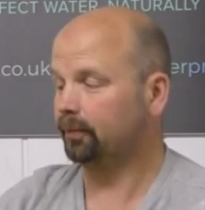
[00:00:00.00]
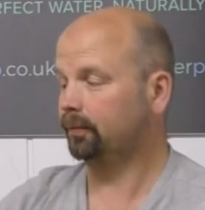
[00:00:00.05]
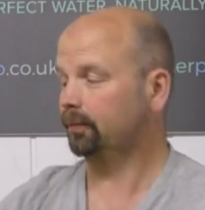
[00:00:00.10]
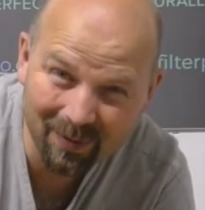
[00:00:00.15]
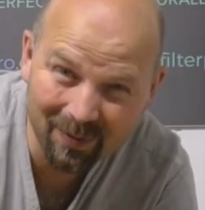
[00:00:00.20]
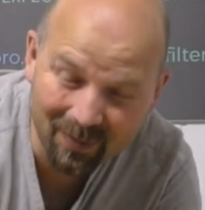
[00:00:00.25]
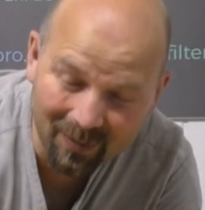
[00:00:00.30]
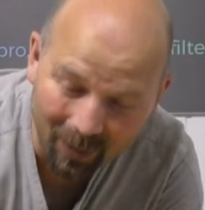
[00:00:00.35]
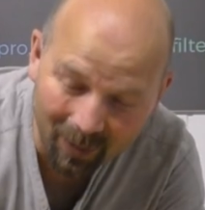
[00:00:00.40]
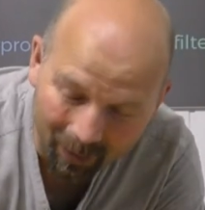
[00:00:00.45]

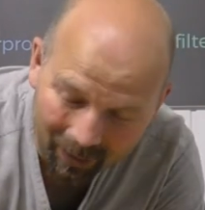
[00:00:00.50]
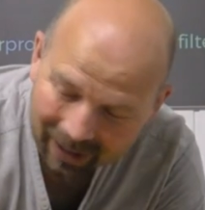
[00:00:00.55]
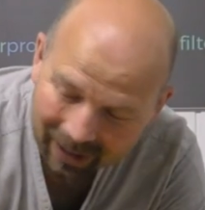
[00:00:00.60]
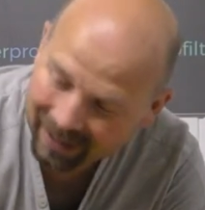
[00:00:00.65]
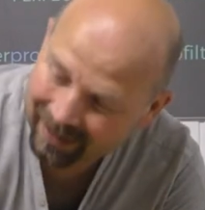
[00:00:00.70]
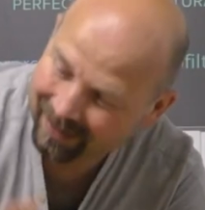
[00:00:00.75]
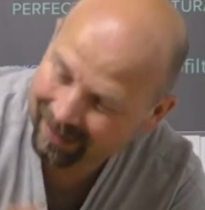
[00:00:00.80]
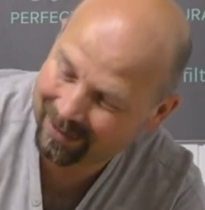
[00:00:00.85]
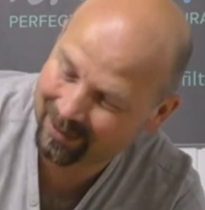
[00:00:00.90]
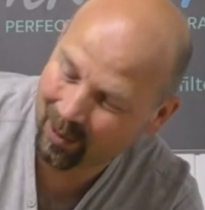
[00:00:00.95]
Before I
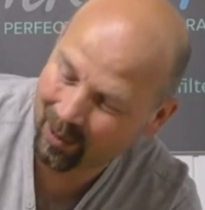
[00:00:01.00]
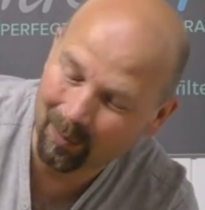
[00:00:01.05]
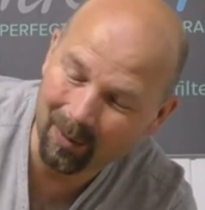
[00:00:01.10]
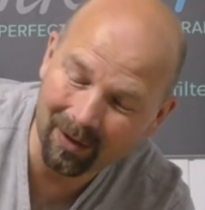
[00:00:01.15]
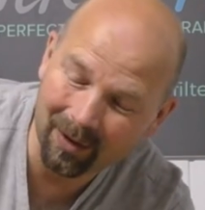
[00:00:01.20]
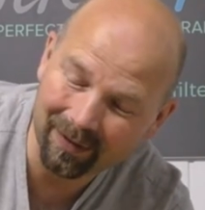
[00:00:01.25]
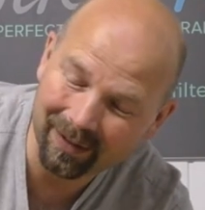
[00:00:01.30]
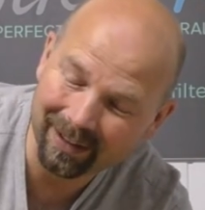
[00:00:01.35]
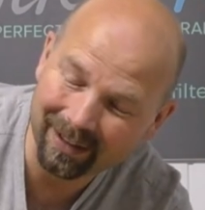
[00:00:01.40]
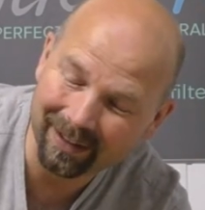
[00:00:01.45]
get the top
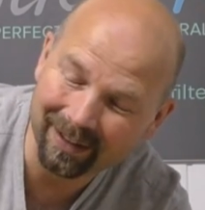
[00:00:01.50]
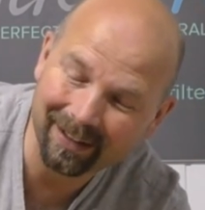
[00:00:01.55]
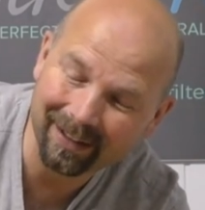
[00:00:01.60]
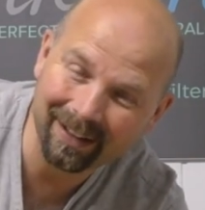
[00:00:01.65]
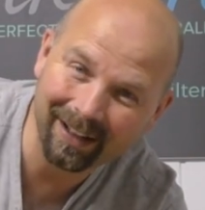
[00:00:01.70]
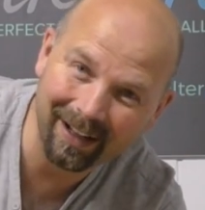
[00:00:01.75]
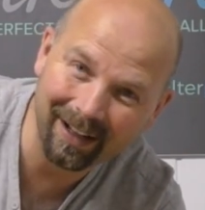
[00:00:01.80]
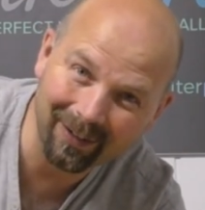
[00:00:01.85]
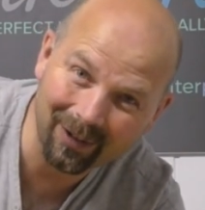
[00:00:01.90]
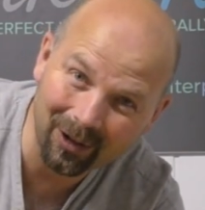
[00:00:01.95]
off here,
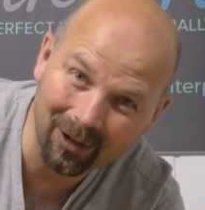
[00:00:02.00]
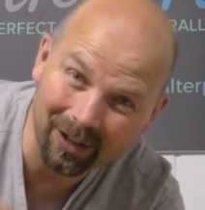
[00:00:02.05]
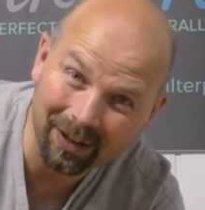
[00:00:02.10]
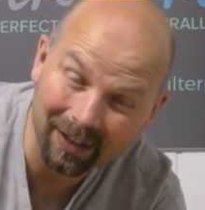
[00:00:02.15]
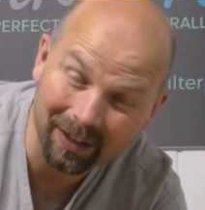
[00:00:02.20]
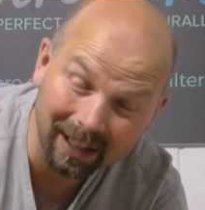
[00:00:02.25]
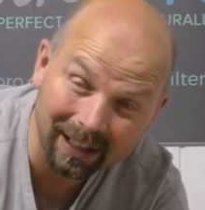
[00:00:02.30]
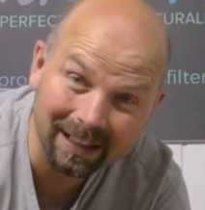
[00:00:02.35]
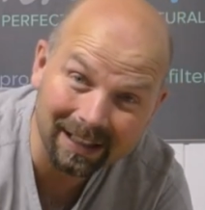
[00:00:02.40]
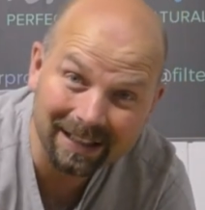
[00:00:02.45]
I've got to
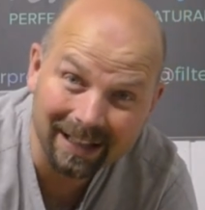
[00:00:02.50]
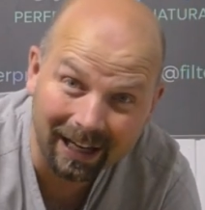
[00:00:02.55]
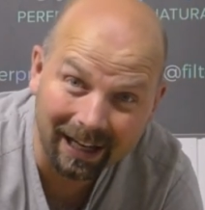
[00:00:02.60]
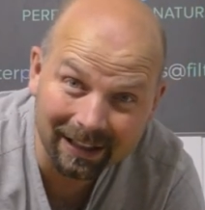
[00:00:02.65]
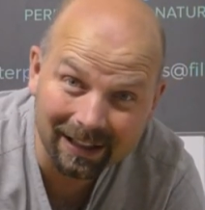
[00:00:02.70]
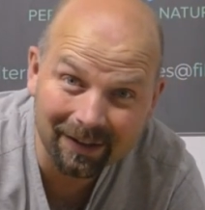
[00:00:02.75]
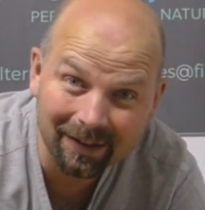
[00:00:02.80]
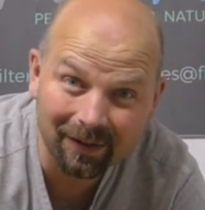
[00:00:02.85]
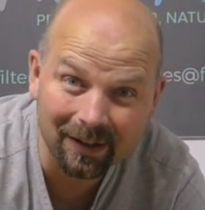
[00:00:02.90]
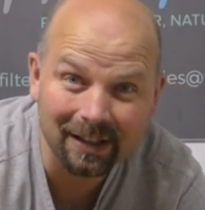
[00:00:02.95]
thank
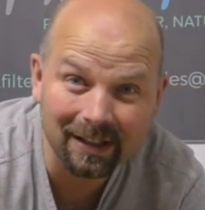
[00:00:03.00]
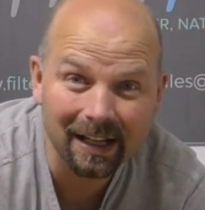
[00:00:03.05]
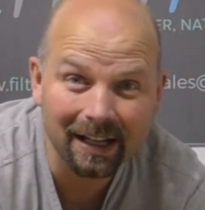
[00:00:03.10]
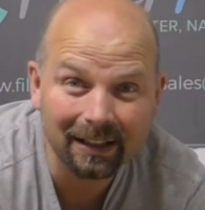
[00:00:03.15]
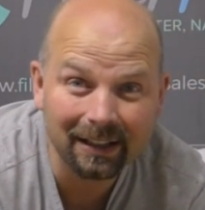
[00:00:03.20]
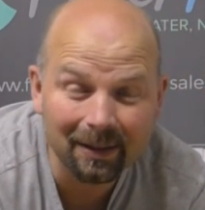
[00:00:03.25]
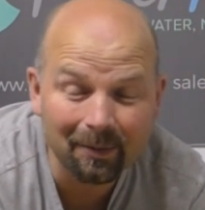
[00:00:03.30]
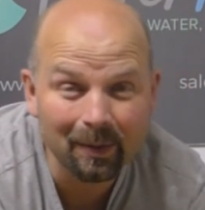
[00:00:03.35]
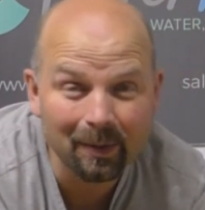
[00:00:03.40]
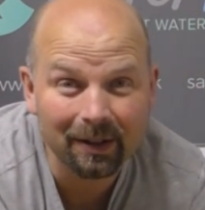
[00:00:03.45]
Danny for
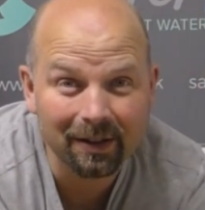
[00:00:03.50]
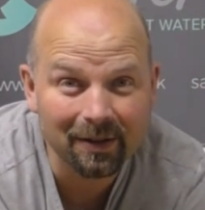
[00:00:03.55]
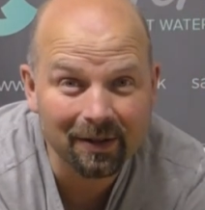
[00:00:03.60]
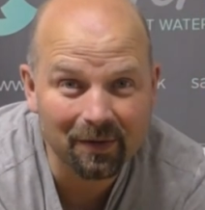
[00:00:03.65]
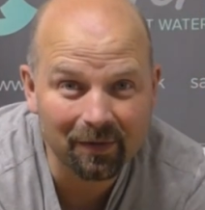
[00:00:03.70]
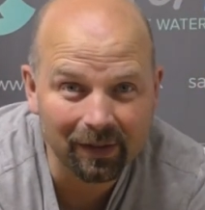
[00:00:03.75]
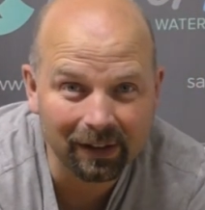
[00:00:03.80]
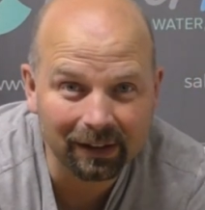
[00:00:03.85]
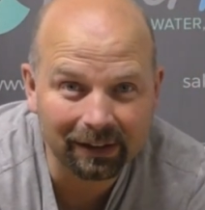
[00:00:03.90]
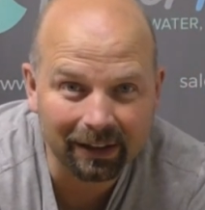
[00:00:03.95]
sending me this
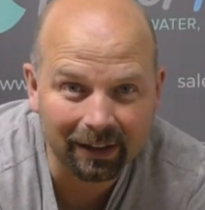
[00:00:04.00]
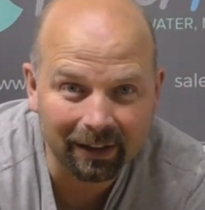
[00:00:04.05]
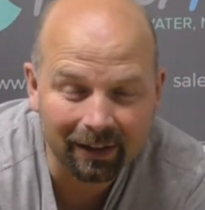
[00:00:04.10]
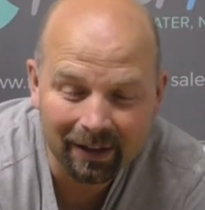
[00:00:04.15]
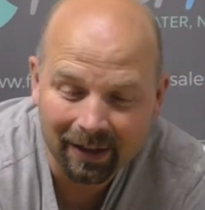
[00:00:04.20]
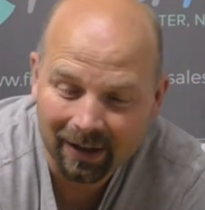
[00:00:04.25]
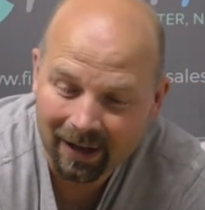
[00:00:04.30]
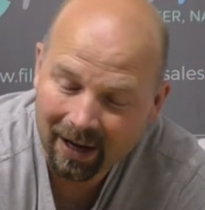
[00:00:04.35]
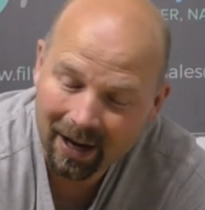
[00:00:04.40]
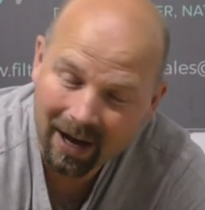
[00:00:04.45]
filter.
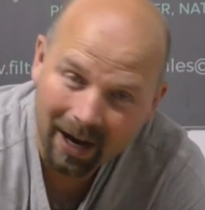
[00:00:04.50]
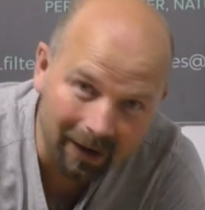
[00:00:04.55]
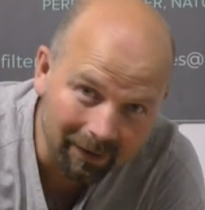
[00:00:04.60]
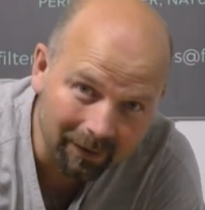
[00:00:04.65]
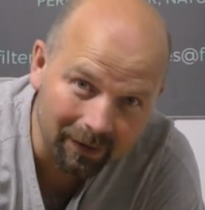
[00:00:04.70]
I